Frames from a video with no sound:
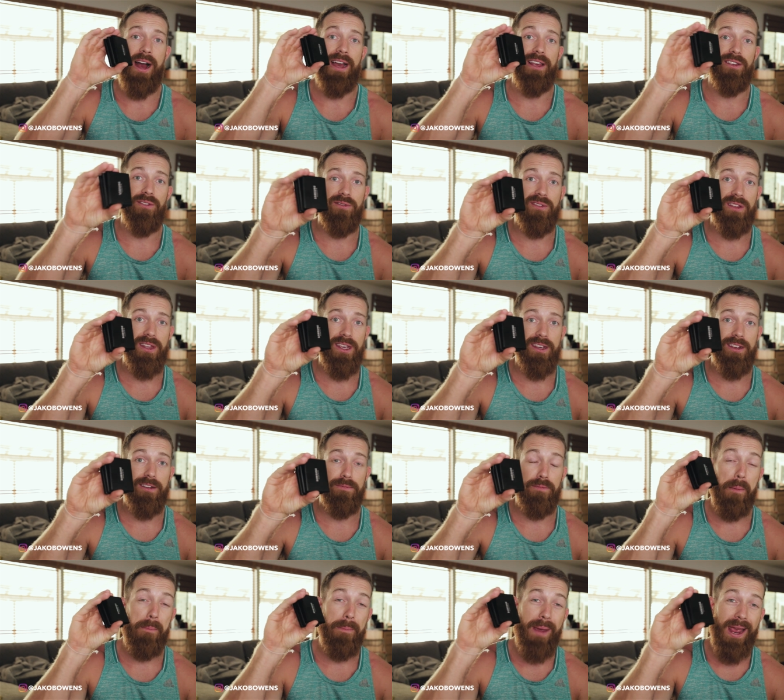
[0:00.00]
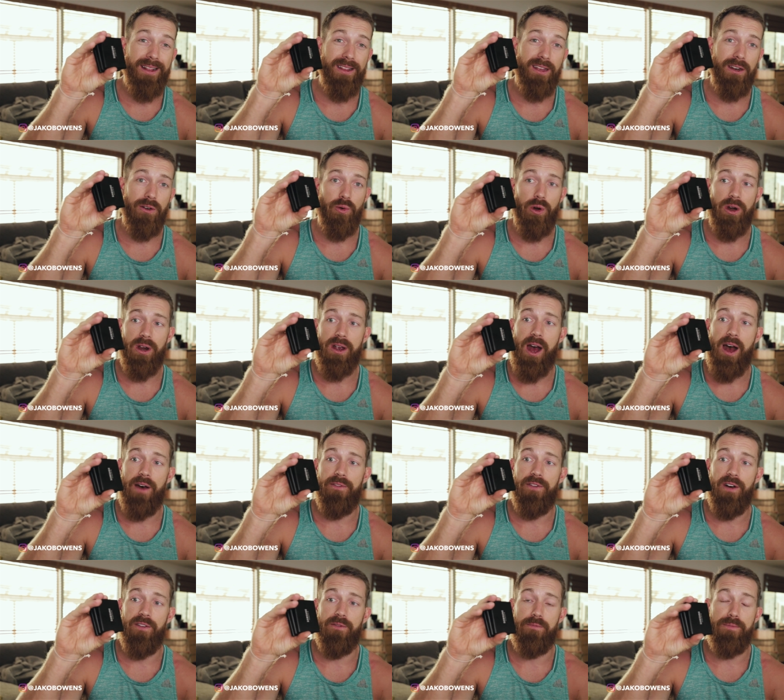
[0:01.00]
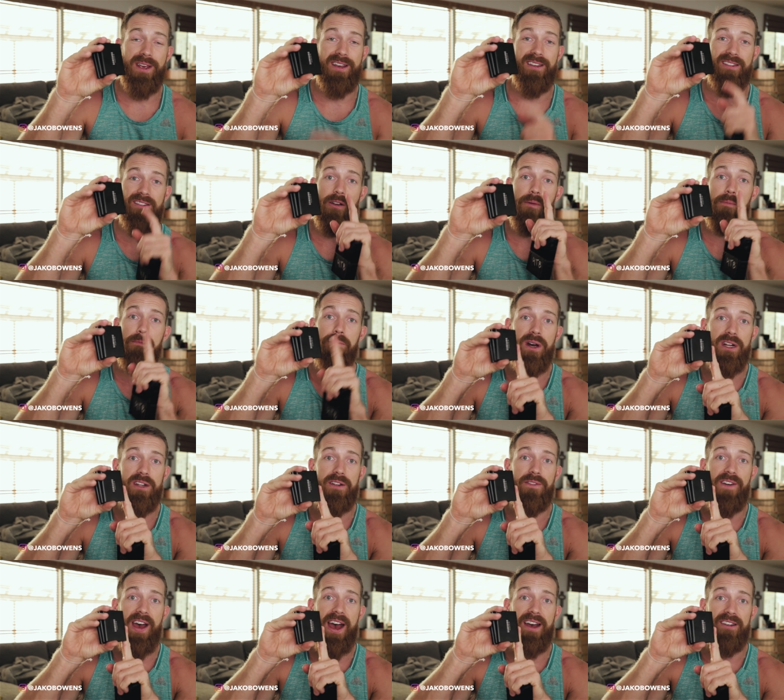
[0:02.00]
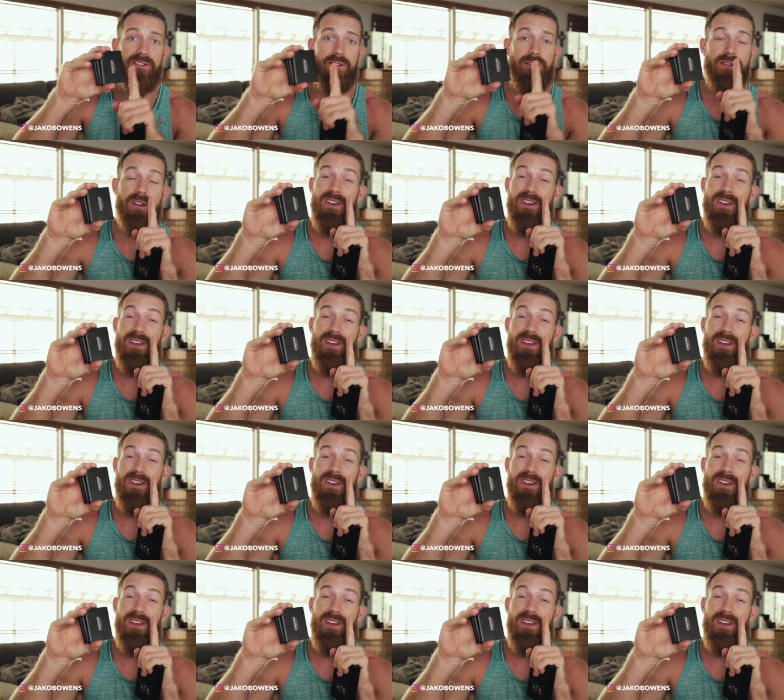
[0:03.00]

I use these, but mainly to work off of because they're much faster.